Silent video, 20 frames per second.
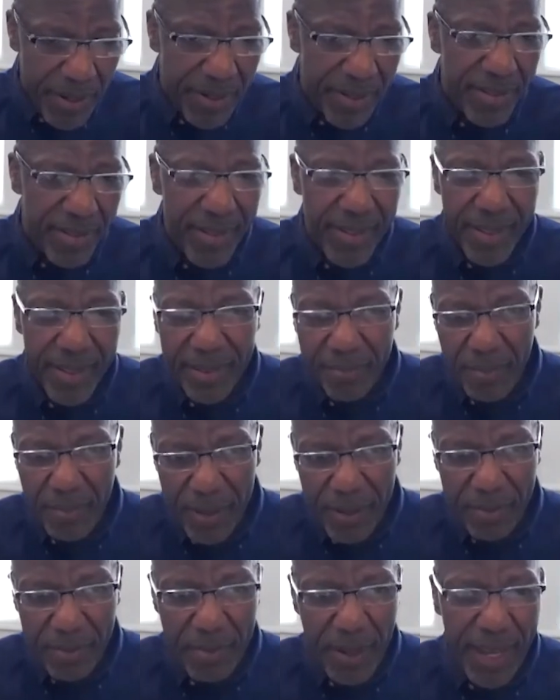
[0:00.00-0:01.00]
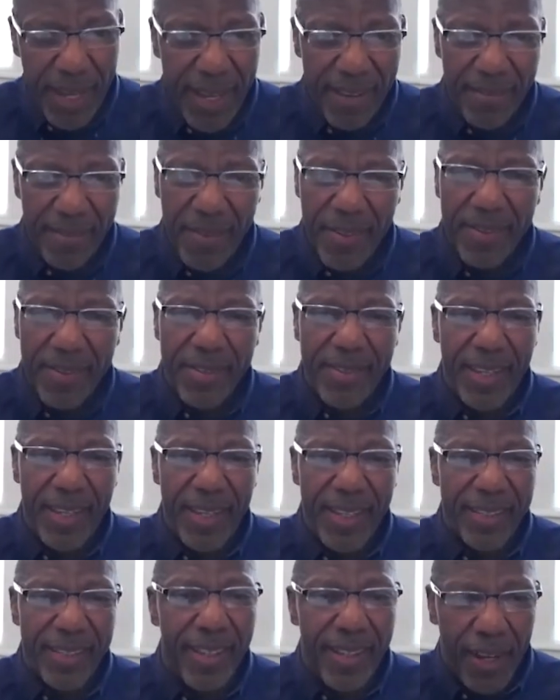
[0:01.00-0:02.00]
peers and peer behaviors,
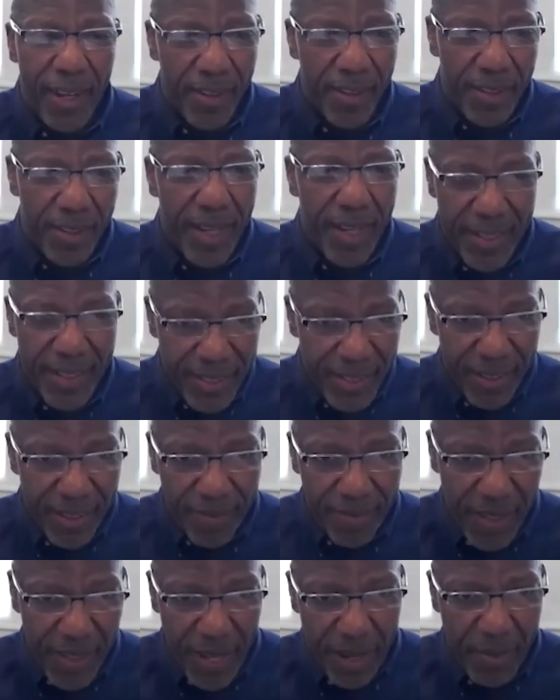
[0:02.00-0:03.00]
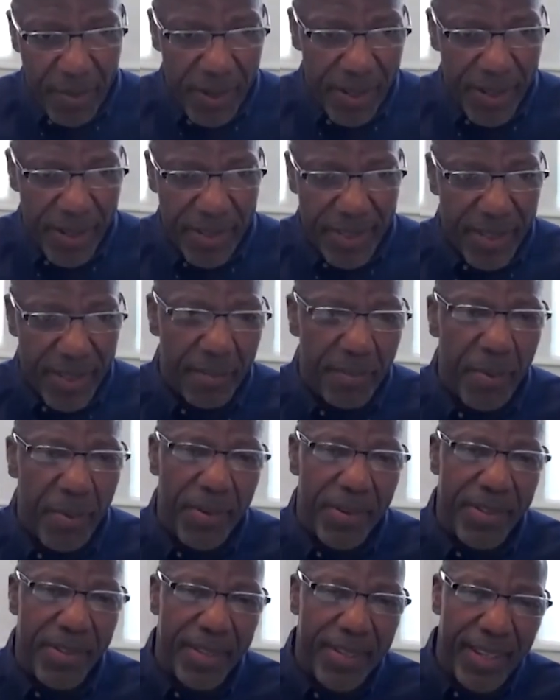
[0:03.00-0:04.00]
and all kinds of neighborhood
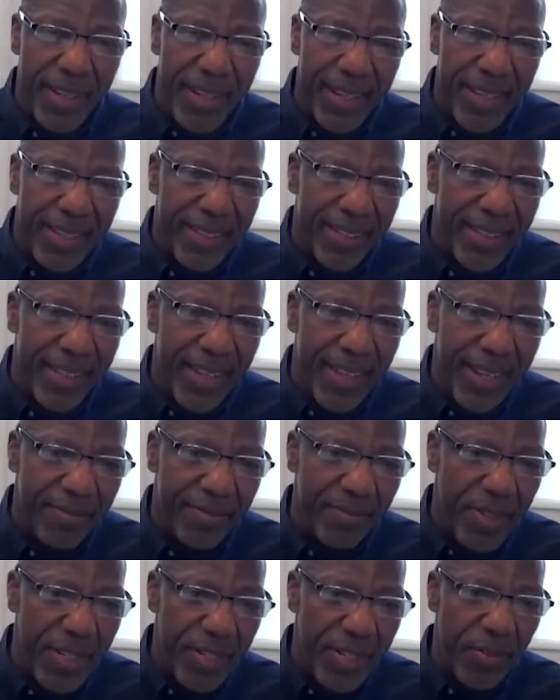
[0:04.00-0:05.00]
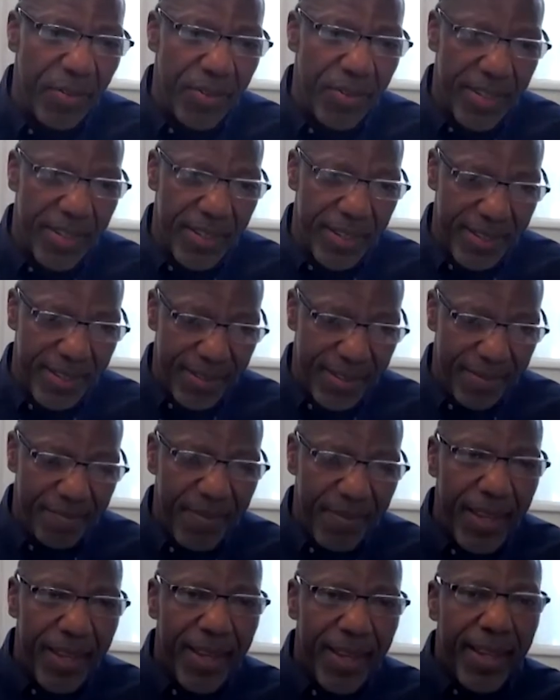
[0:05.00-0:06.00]
supports and, and resources.
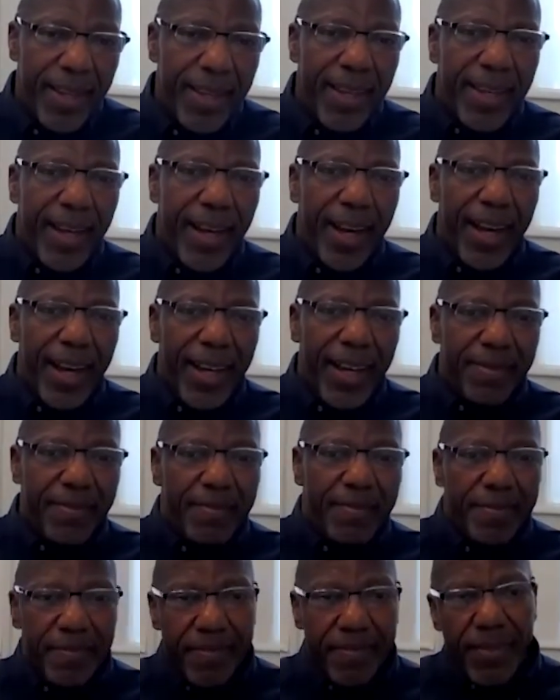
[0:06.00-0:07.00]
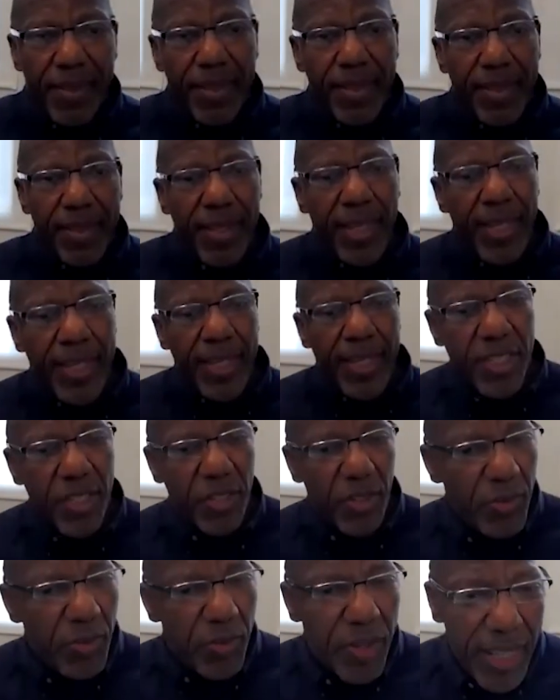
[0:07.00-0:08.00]
Um,
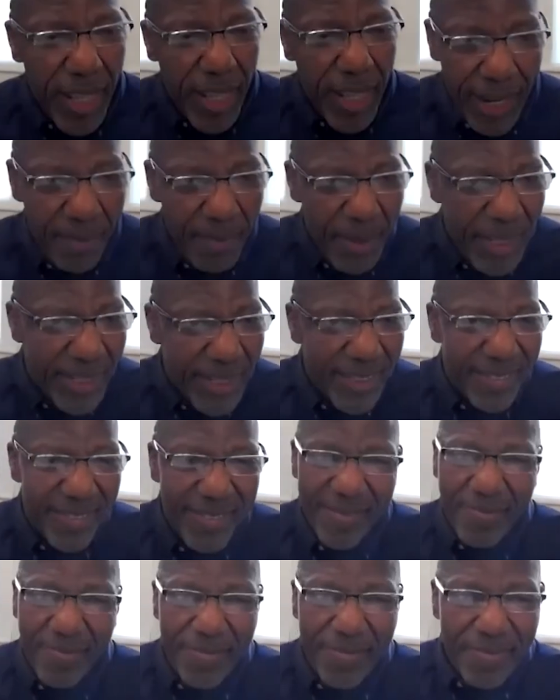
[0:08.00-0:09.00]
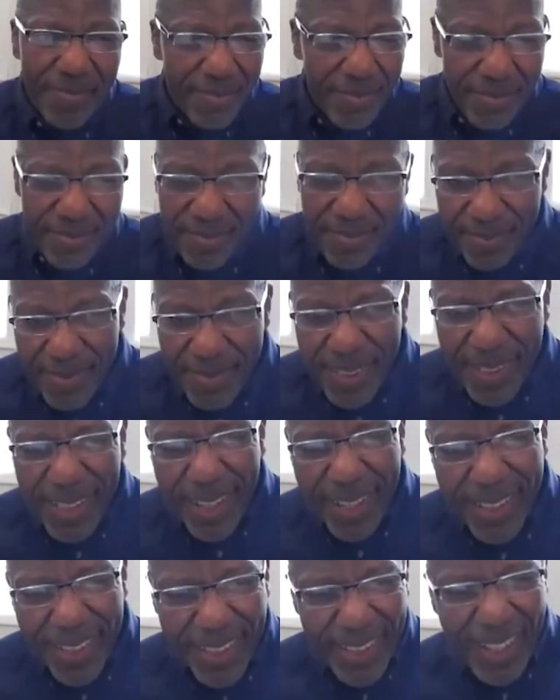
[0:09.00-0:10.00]
school climate.
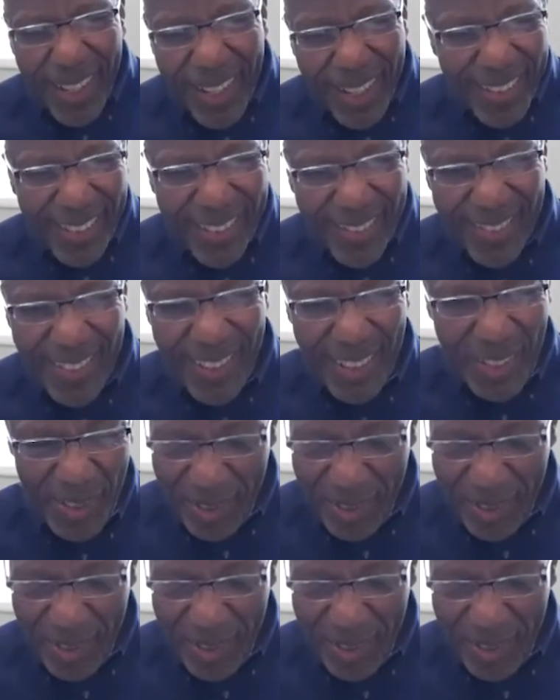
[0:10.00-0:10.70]
Now, uh,